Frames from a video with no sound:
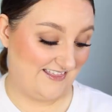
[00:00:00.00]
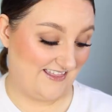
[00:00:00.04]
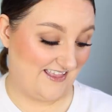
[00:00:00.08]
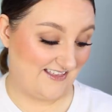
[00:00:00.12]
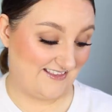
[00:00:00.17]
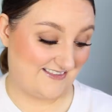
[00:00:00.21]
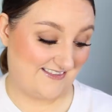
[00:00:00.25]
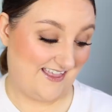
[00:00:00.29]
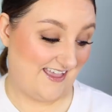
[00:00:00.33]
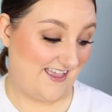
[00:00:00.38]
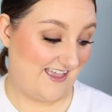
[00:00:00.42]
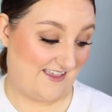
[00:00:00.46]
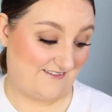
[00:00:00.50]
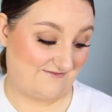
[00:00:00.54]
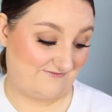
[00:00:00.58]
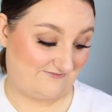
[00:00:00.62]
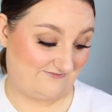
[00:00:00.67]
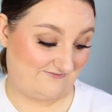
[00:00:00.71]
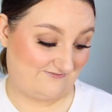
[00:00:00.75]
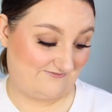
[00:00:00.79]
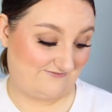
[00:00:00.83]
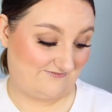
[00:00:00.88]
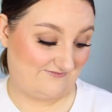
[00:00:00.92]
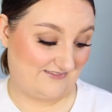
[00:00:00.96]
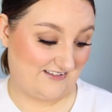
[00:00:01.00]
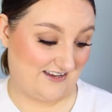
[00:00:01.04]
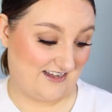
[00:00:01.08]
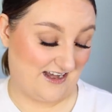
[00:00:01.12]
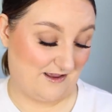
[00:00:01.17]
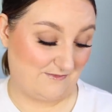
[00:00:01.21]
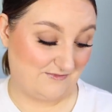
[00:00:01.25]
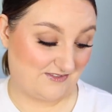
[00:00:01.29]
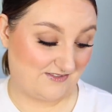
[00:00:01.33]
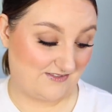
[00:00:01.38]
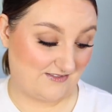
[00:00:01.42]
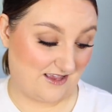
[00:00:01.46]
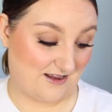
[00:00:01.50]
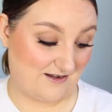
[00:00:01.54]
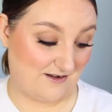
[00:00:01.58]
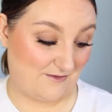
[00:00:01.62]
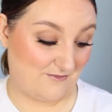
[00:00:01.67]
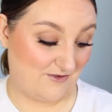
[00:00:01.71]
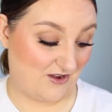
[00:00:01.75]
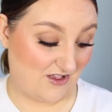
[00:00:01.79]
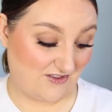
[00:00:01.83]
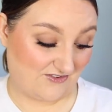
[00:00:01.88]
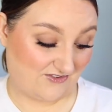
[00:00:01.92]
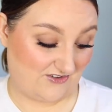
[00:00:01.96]
And that's that and I'm and
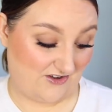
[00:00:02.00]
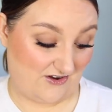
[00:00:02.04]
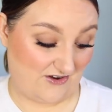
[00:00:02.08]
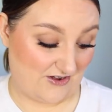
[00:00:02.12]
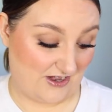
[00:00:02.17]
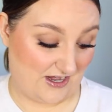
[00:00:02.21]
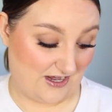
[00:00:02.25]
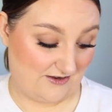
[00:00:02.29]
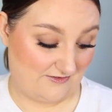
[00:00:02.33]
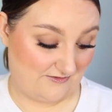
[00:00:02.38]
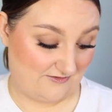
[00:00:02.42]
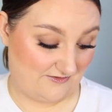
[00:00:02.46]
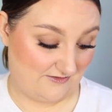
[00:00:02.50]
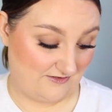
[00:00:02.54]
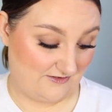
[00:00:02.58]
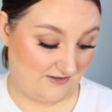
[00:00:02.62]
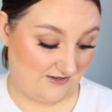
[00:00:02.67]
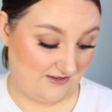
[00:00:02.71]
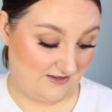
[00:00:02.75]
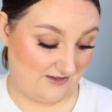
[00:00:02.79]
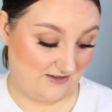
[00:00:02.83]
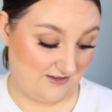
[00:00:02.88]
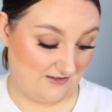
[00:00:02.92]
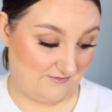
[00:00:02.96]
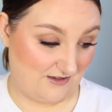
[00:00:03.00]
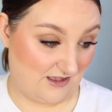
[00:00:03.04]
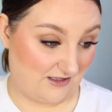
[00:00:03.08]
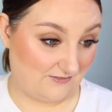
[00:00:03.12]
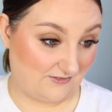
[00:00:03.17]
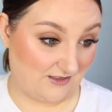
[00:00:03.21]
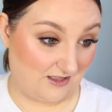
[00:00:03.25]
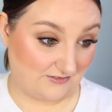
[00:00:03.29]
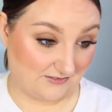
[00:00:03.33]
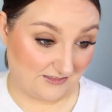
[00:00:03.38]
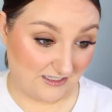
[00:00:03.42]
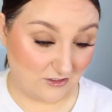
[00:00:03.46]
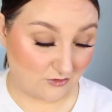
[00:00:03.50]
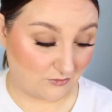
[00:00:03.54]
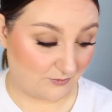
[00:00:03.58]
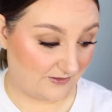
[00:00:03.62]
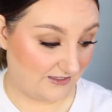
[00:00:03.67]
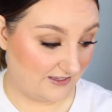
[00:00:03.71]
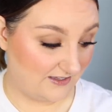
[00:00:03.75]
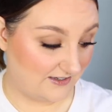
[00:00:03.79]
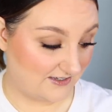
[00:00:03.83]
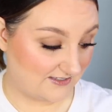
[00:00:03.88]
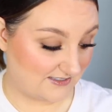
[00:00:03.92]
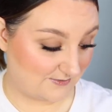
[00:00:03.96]
I'm not sorry. A, a little
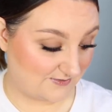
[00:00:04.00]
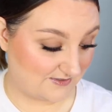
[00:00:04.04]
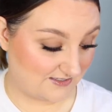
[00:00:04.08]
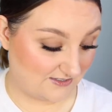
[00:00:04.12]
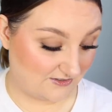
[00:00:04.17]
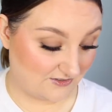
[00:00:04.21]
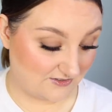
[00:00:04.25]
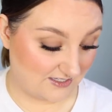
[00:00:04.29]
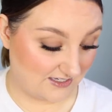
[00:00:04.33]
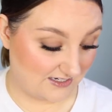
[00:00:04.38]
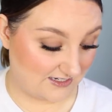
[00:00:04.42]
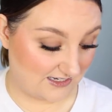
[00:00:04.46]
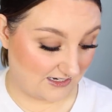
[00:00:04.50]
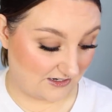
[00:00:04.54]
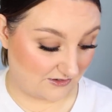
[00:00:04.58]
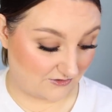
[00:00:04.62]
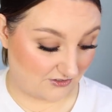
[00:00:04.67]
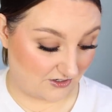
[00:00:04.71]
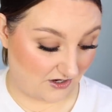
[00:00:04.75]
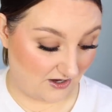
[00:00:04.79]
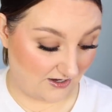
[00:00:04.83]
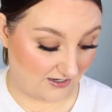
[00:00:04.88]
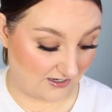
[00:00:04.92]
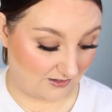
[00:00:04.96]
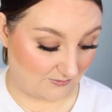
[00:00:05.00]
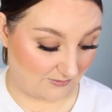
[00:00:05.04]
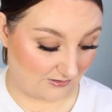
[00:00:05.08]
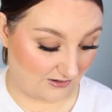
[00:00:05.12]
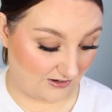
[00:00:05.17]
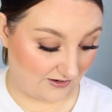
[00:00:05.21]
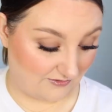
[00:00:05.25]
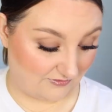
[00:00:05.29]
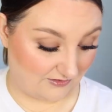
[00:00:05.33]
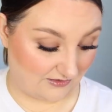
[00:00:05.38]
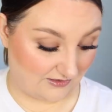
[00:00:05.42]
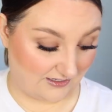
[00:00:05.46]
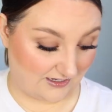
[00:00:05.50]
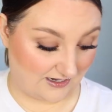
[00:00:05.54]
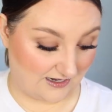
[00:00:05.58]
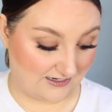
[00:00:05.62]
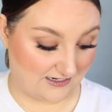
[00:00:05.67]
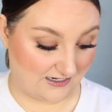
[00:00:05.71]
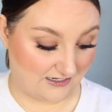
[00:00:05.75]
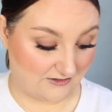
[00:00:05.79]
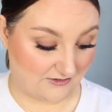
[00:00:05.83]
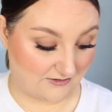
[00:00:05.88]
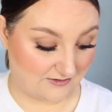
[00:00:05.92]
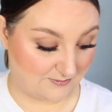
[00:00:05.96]
bit because I'm still sitting here talking about it. I feel like I
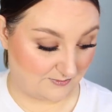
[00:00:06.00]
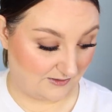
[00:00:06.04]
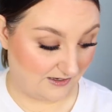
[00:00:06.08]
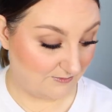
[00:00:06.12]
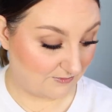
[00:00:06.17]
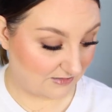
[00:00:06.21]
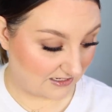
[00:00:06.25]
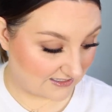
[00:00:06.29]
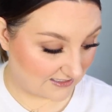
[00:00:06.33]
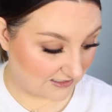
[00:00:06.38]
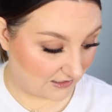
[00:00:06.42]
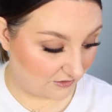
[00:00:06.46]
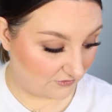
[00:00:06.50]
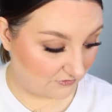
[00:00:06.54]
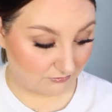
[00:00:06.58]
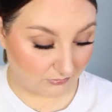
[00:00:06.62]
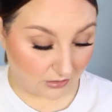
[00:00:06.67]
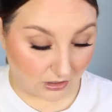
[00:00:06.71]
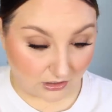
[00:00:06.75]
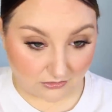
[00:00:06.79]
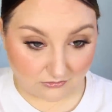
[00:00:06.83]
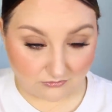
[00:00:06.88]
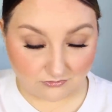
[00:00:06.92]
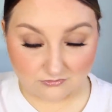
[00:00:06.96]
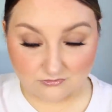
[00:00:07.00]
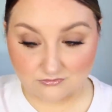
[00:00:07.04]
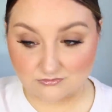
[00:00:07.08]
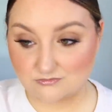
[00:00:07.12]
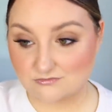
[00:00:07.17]
need to explain myself, but